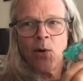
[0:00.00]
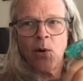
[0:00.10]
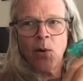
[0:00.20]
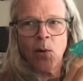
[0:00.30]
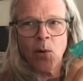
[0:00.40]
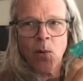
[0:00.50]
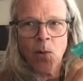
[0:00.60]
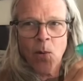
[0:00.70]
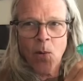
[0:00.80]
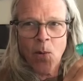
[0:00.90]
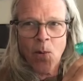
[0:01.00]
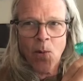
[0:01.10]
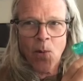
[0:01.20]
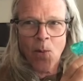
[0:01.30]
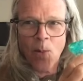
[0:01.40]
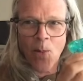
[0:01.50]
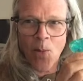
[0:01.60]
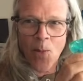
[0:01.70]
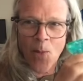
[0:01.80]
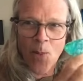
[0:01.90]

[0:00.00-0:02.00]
Nobody speaks.